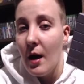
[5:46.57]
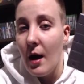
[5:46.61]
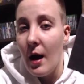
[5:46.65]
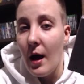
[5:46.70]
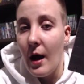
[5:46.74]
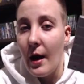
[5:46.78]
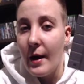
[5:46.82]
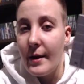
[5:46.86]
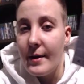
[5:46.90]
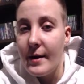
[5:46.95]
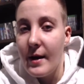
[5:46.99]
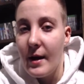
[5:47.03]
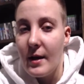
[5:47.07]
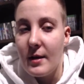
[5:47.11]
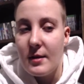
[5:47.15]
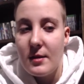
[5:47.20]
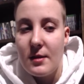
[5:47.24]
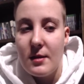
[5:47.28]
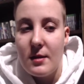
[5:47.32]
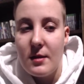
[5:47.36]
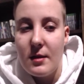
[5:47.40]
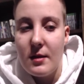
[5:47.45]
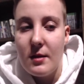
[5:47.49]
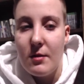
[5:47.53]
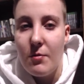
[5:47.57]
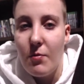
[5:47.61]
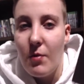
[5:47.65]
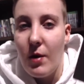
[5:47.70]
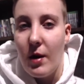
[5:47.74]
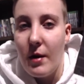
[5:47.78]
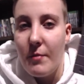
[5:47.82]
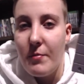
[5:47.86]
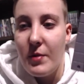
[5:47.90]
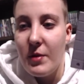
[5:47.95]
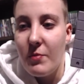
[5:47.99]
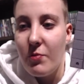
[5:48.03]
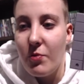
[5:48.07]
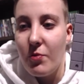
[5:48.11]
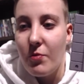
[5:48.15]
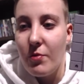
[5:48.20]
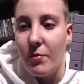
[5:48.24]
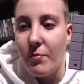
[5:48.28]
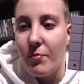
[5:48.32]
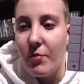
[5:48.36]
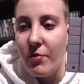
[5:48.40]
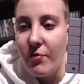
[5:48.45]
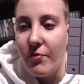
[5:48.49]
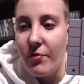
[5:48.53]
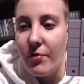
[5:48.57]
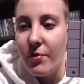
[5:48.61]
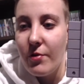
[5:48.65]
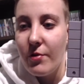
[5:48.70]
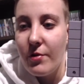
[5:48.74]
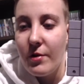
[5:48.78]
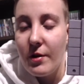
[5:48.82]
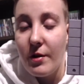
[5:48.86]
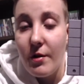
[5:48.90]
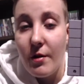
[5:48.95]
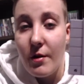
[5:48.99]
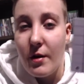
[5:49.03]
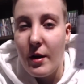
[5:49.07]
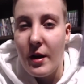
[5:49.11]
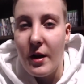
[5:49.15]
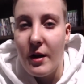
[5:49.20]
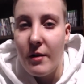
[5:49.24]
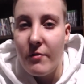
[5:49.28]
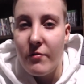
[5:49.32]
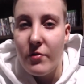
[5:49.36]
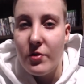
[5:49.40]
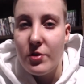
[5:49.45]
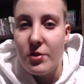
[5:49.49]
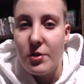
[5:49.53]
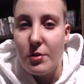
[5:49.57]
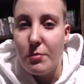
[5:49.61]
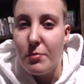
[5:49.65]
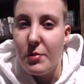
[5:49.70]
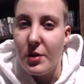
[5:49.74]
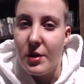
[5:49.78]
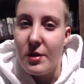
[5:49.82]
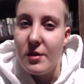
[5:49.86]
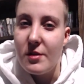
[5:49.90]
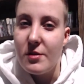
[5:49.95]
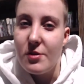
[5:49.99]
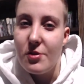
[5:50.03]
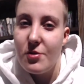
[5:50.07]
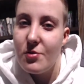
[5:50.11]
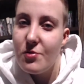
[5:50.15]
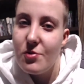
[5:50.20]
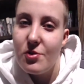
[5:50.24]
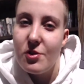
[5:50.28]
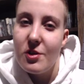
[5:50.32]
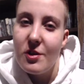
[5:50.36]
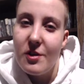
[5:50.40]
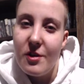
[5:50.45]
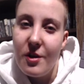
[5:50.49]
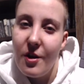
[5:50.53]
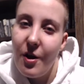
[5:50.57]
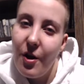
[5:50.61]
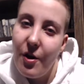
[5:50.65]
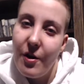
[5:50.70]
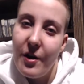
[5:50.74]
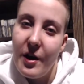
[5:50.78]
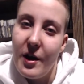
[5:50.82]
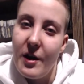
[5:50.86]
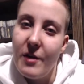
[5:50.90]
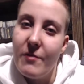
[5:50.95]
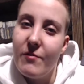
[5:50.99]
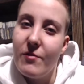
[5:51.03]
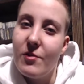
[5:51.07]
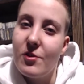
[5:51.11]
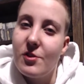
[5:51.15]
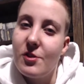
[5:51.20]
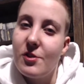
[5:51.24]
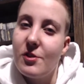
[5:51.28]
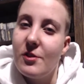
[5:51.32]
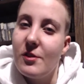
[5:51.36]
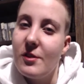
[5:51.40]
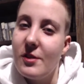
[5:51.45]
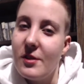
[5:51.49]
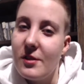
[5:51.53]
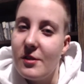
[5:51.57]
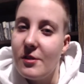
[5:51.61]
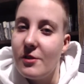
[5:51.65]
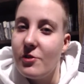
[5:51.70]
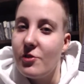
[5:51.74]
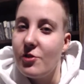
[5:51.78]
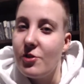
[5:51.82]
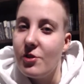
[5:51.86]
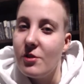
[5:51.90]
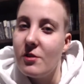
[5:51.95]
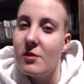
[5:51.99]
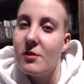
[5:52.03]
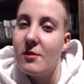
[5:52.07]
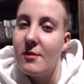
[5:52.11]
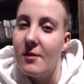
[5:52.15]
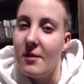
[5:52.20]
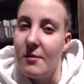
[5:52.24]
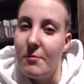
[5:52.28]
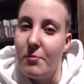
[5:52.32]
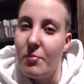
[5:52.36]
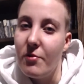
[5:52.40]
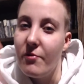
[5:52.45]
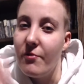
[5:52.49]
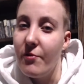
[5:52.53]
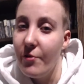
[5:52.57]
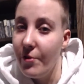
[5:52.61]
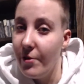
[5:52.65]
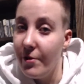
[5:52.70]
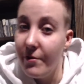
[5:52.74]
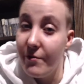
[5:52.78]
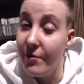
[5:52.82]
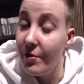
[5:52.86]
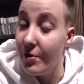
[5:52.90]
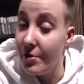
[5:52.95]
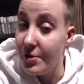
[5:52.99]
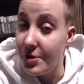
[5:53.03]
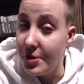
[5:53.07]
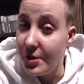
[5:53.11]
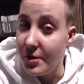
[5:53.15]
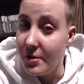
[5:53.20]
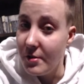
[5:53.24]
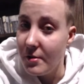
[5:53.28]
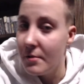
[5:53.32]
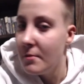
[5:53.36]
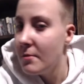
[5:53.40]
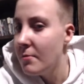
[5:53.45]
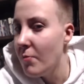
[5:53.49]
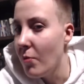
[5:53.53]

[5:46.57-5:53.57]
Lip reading: I can see why people would prefer the arcade version, because usually the arcade version is just the preferred version,